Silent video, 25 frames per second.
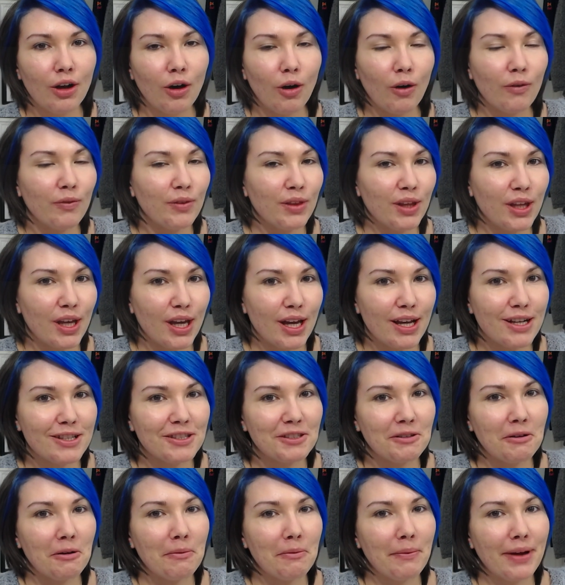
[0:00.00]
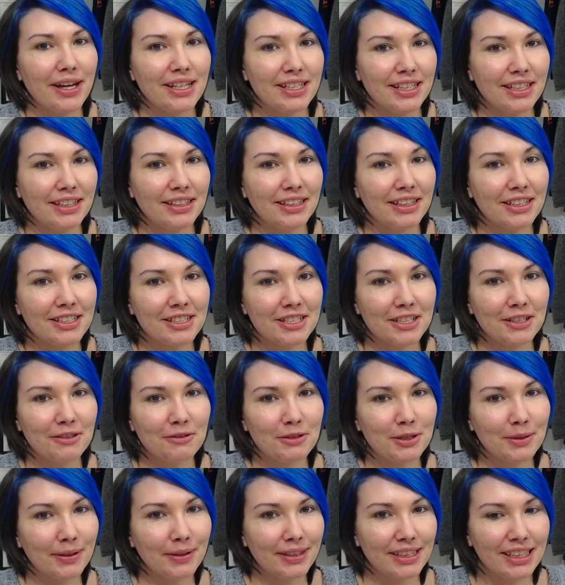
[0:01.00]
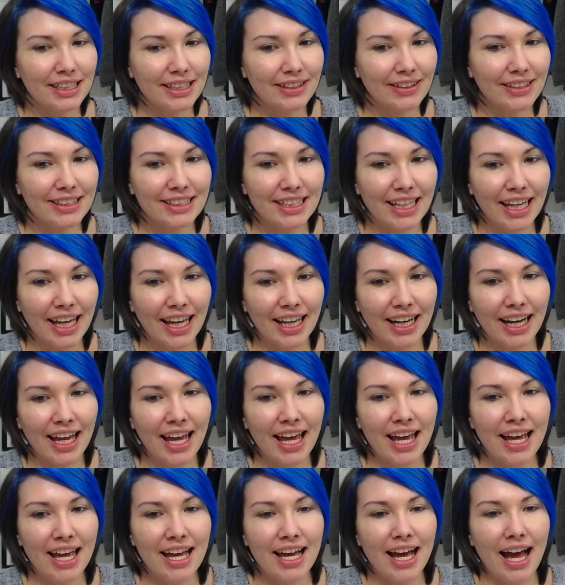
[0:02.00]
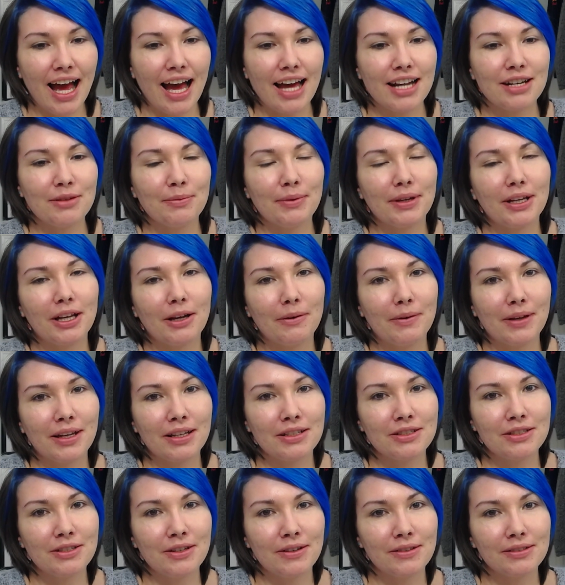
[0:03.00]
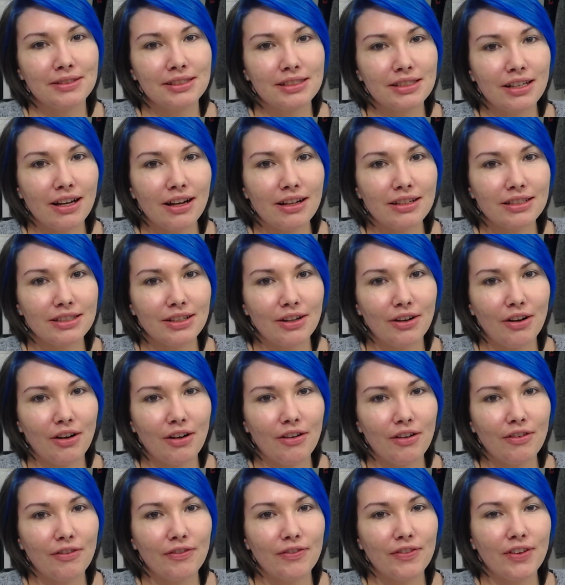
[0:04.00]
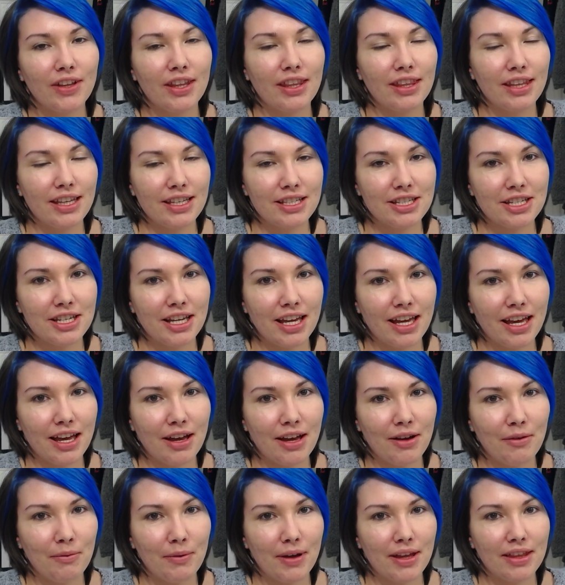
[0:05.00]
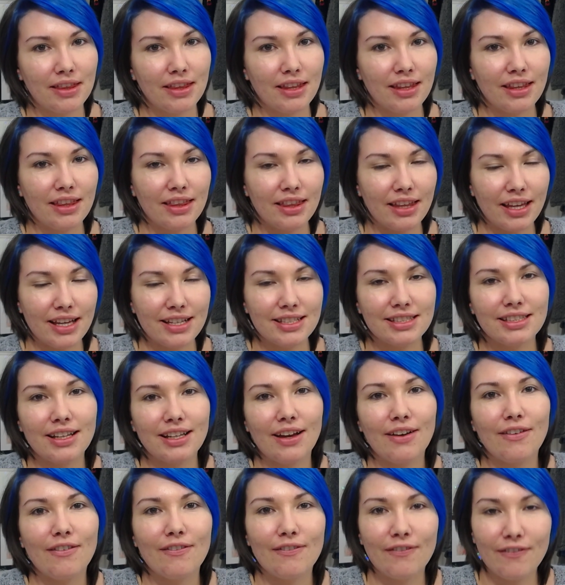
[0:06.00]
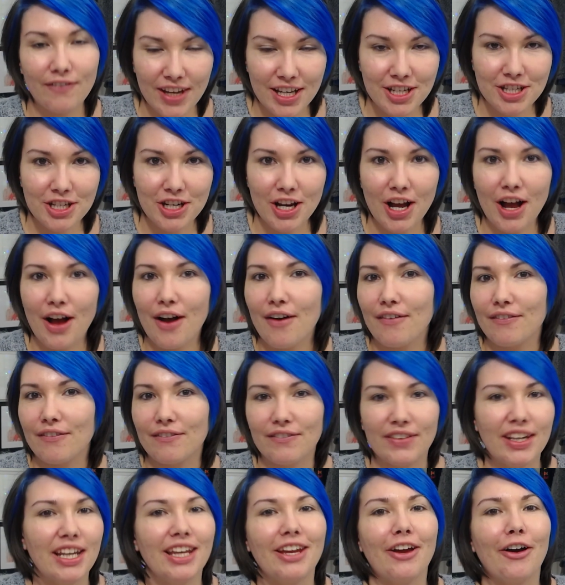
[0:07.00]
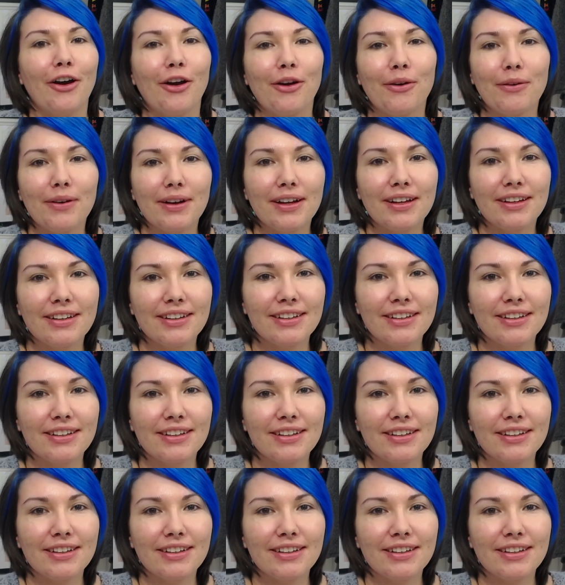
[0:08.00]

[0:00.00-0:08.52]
of the year, so I waited until 2019, and we're going to start off this year with this feature video.